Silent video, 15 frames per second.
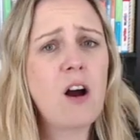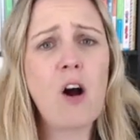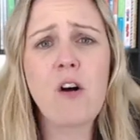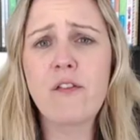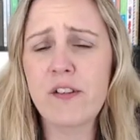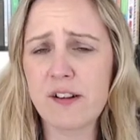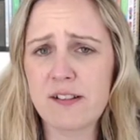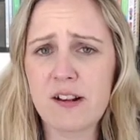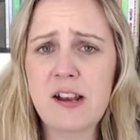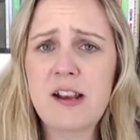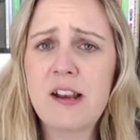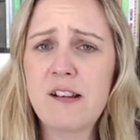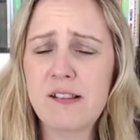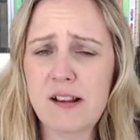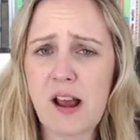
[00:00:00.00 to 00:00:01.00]
obviously
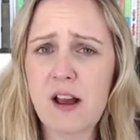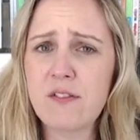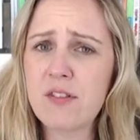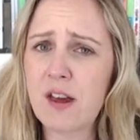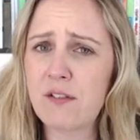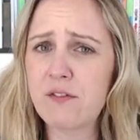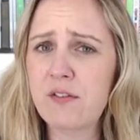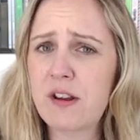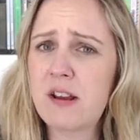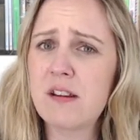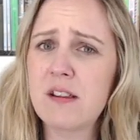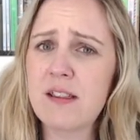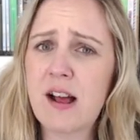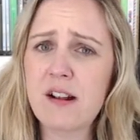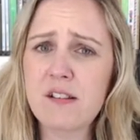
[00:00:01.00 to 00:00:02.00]
needs to have that feed
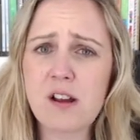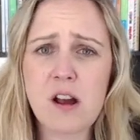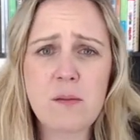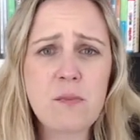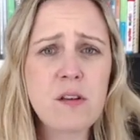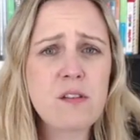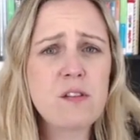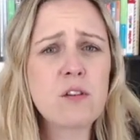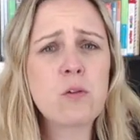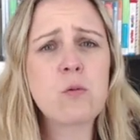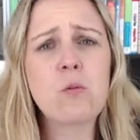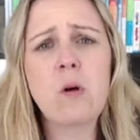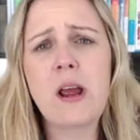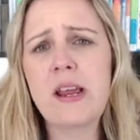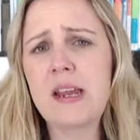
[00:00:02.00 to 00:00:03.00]
at that time. They're still
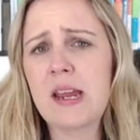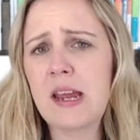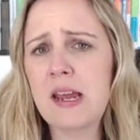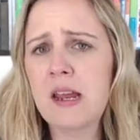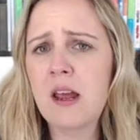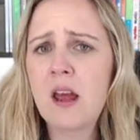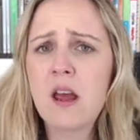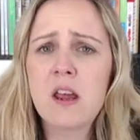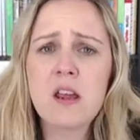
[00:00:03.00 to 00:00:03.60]
waking.